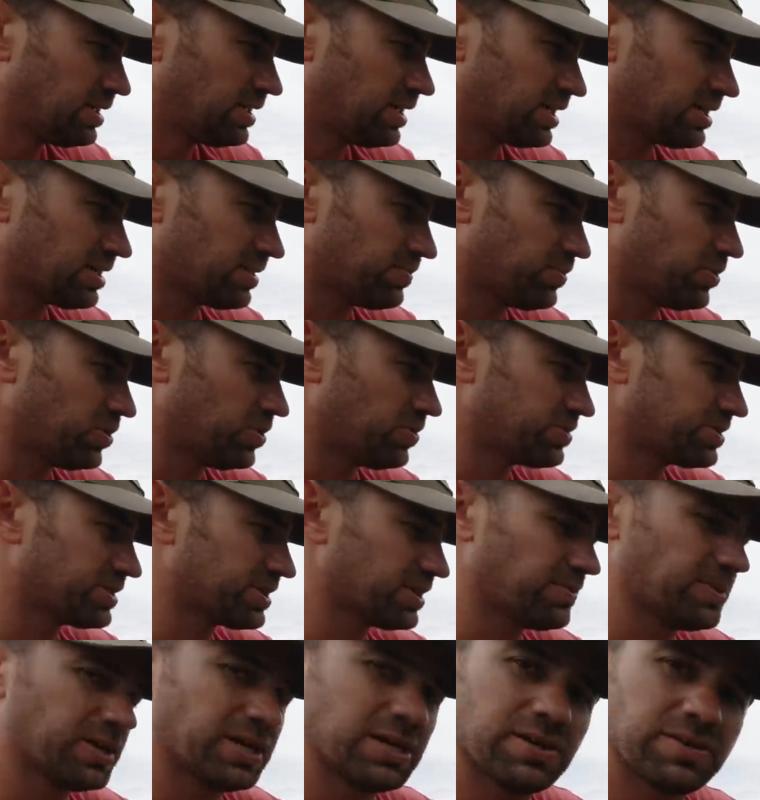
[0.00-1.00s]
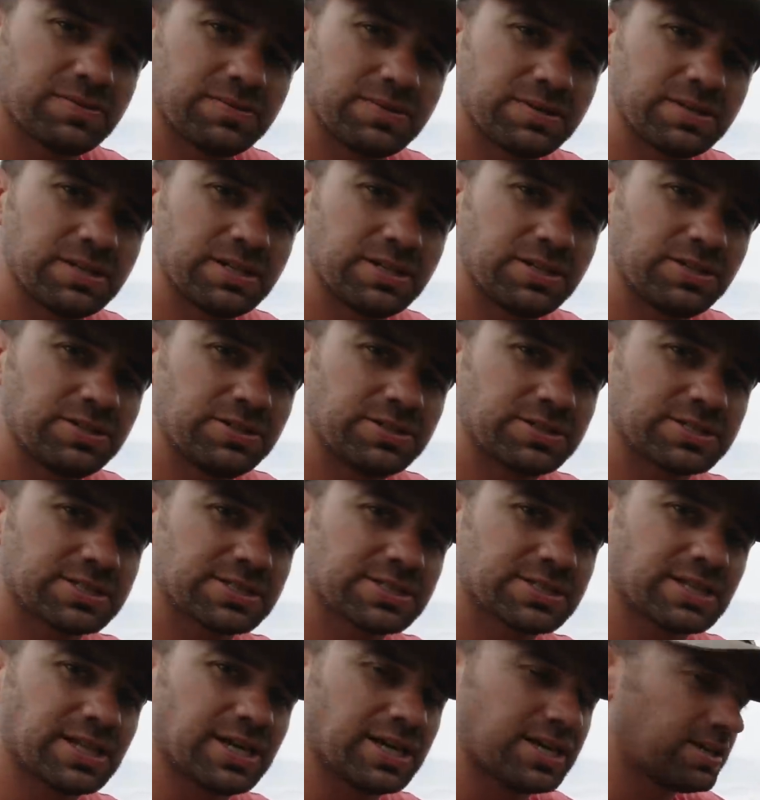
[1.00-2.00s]
like the bolts come out and then you just
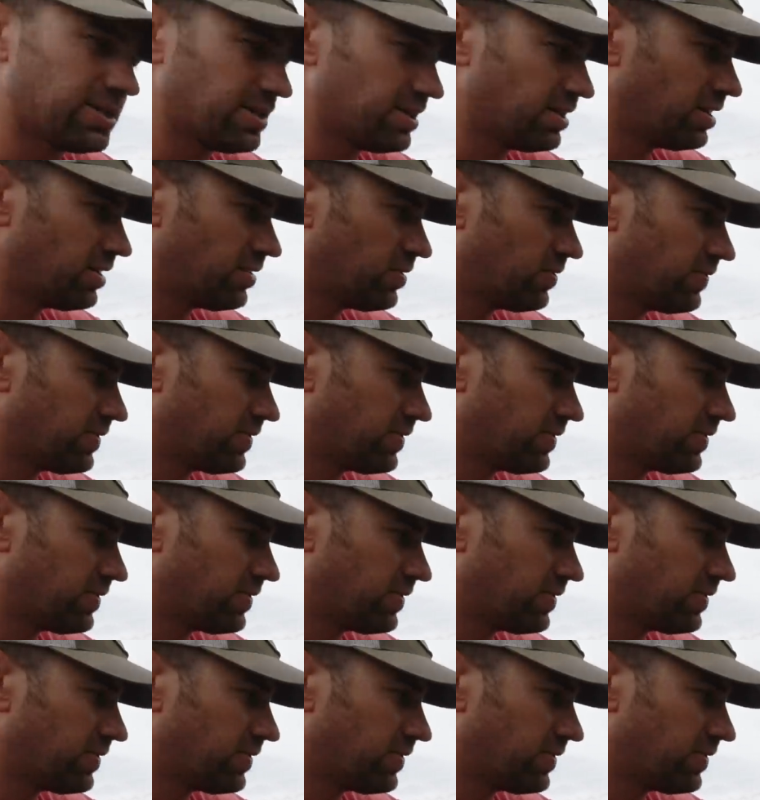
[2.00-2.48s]
slide it on